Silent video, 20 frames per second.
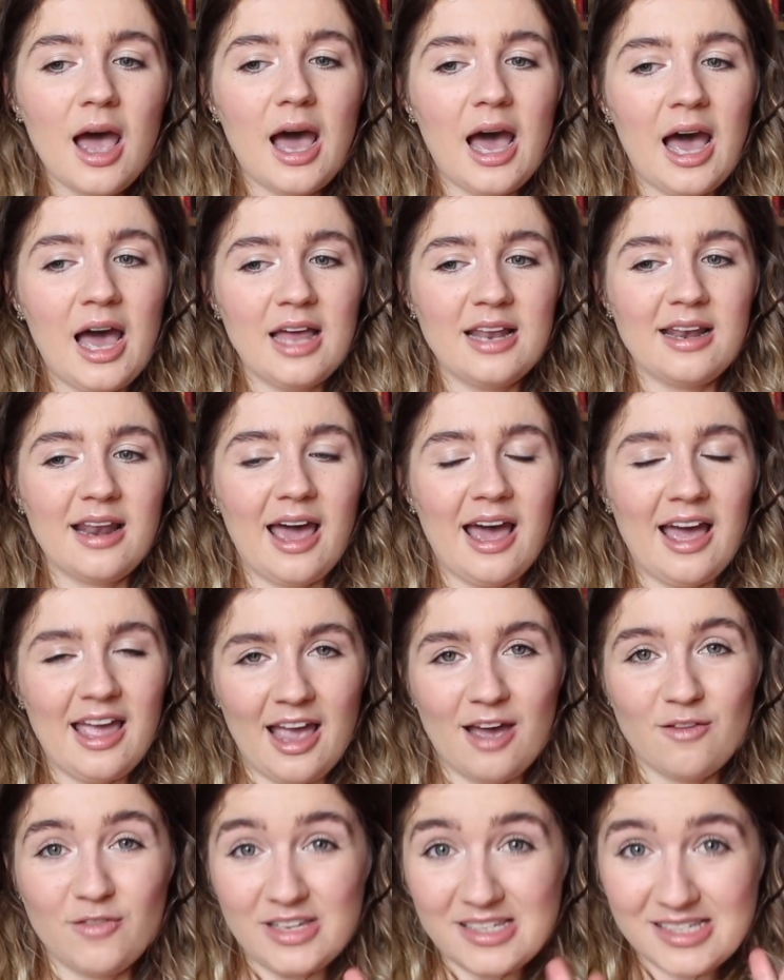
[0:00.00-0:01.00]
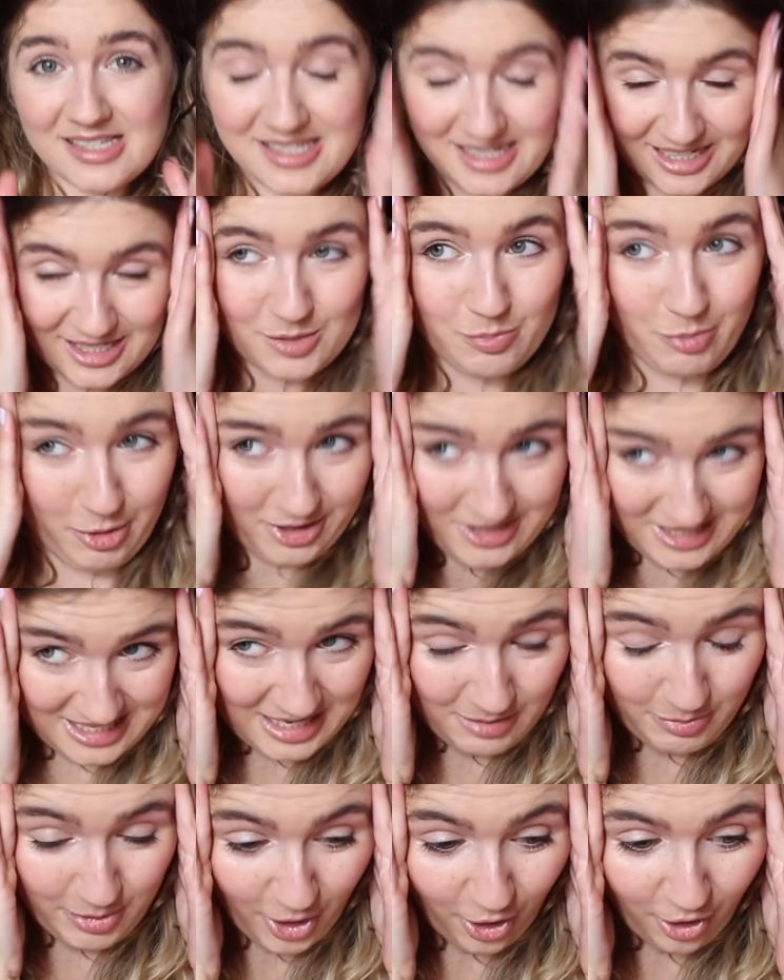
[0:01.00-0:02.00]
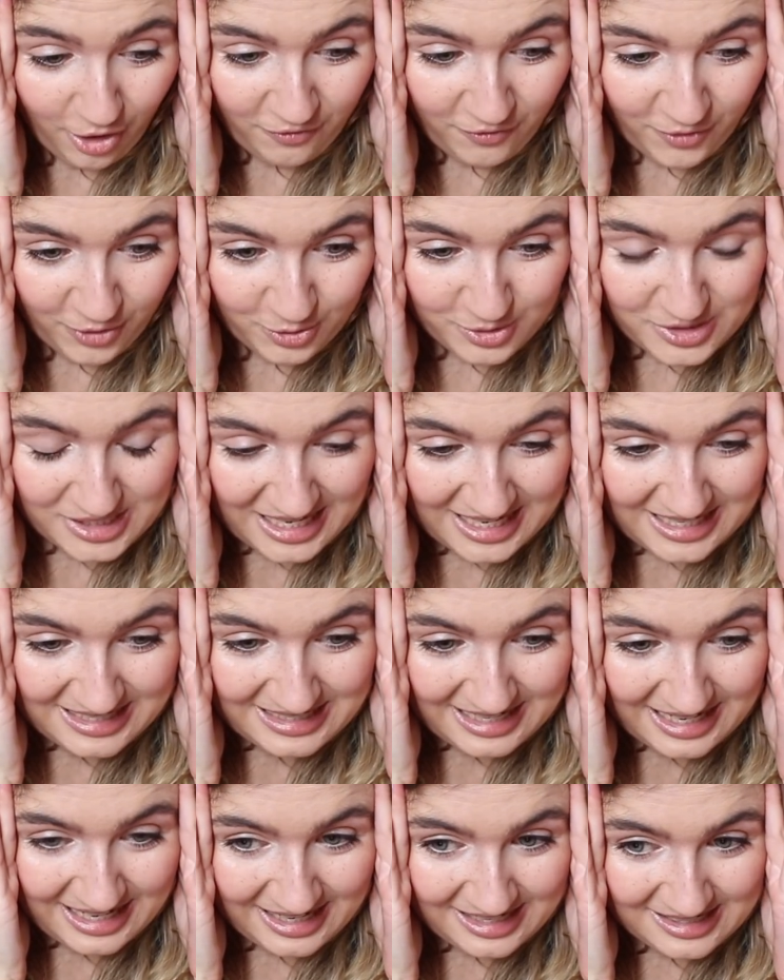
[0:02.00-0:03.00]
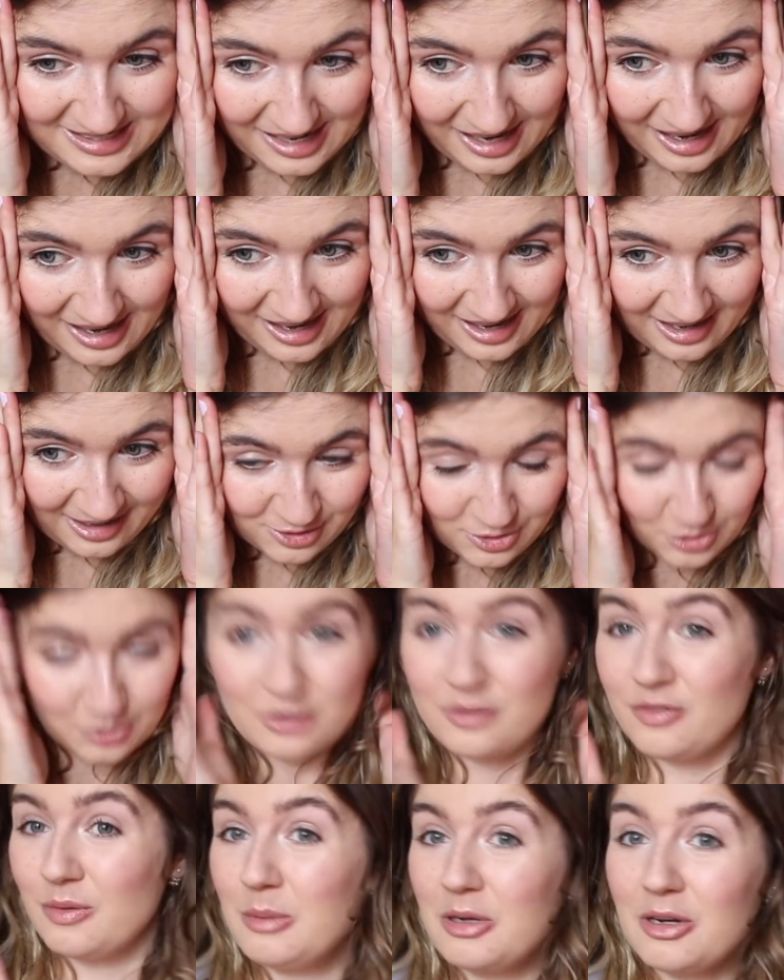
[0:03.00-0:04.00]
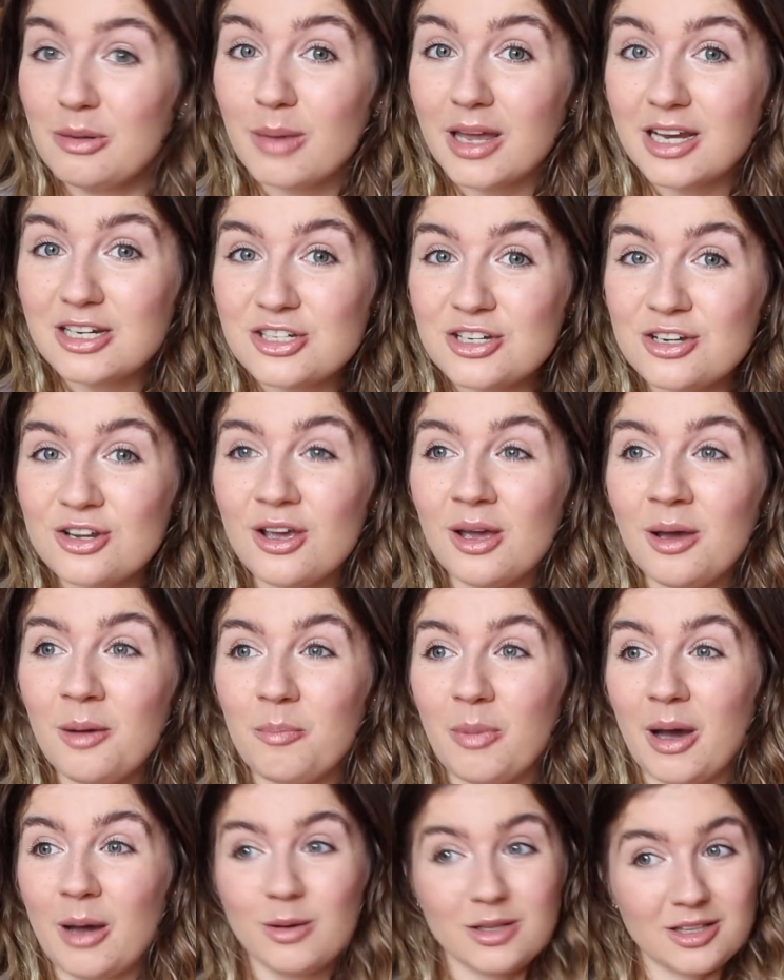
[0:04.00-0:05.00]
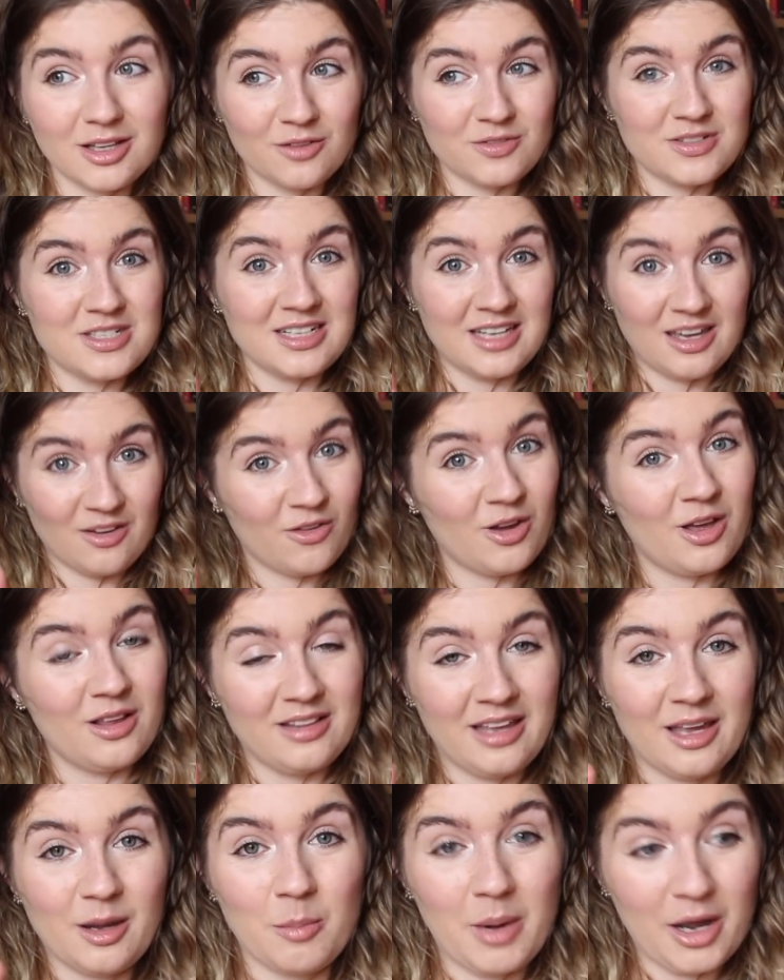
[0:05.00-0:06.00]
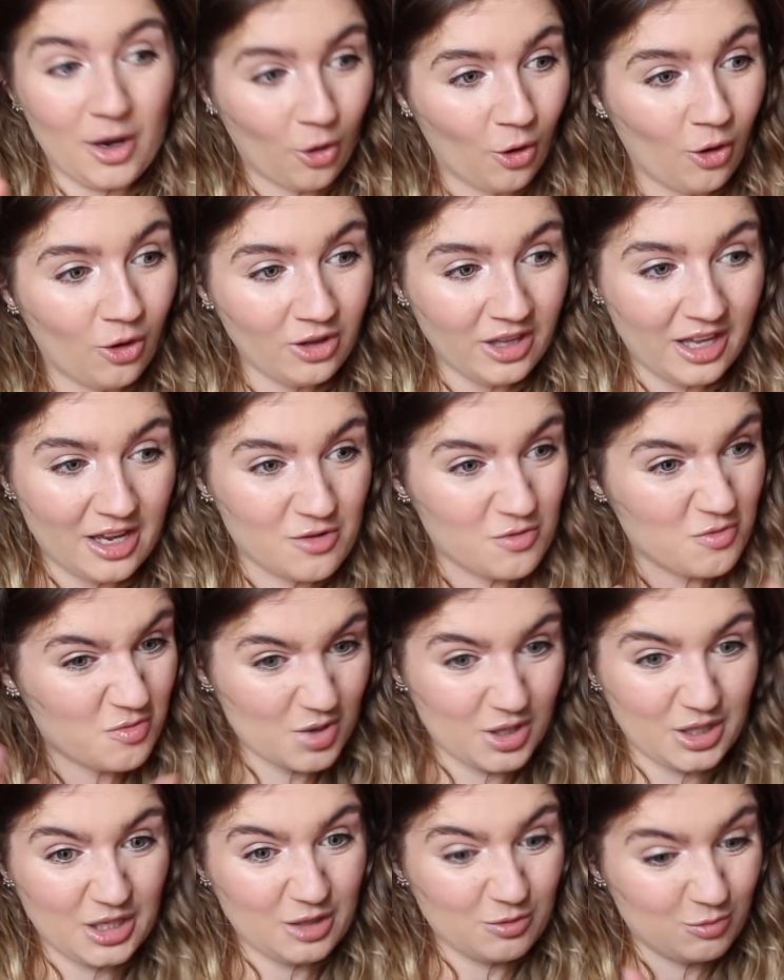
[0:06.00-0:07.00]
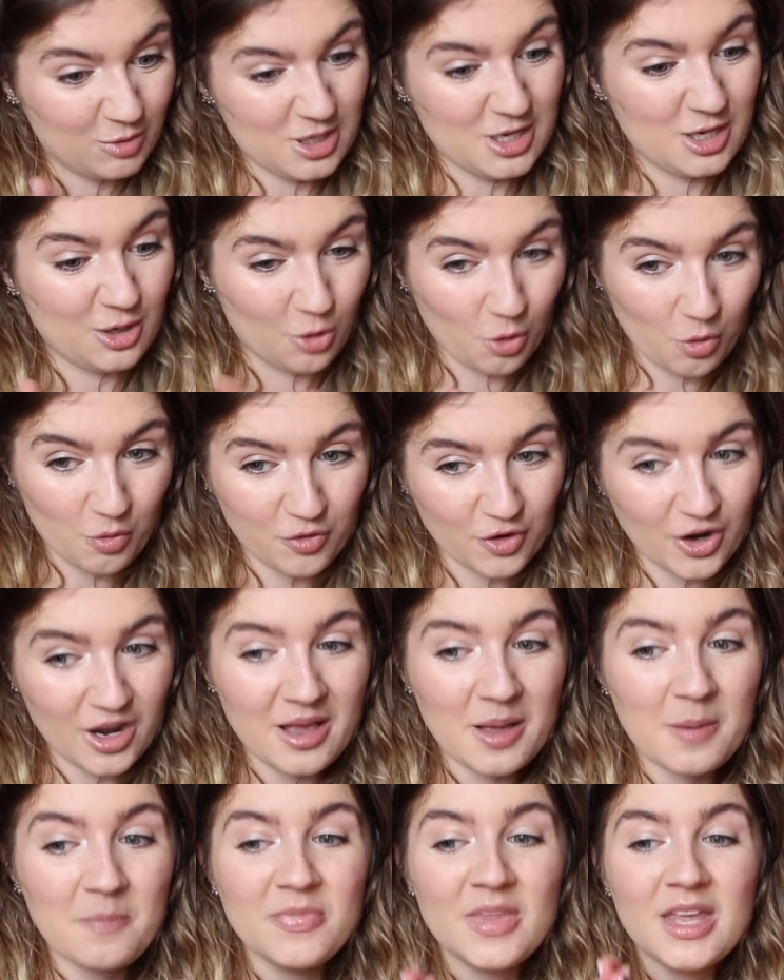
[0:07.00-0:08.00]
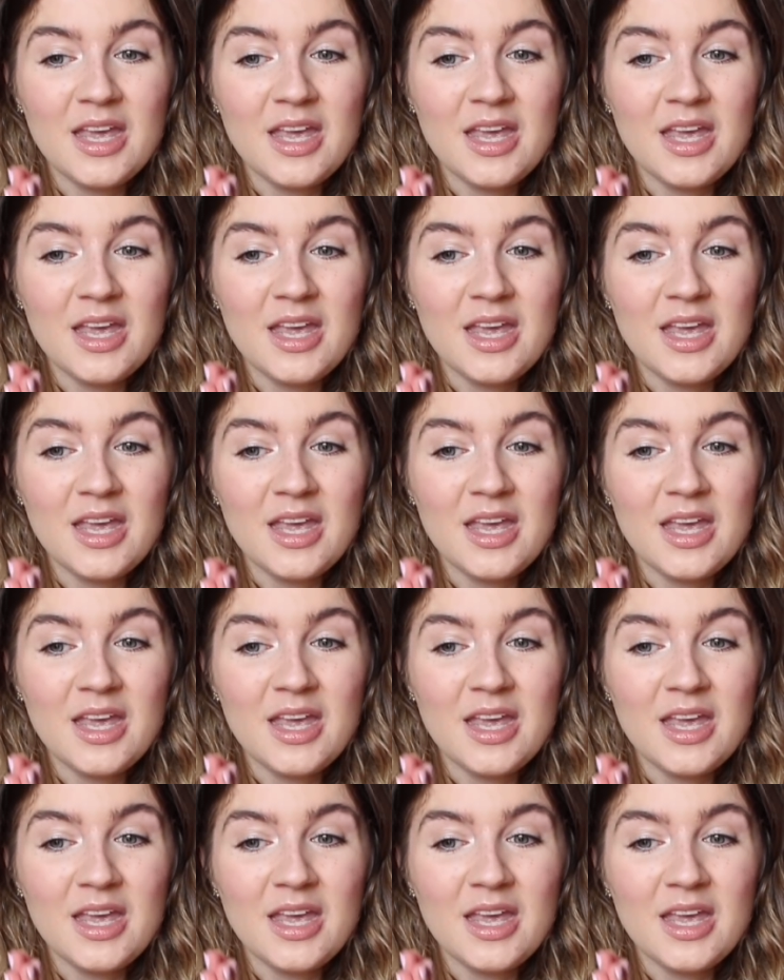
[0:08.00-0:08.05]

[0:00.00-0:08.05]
And I have a 6-book TBR for those 8 days. I don't know if I'm gonna manage to do it, but I would love to give it like my all and really, really go for it.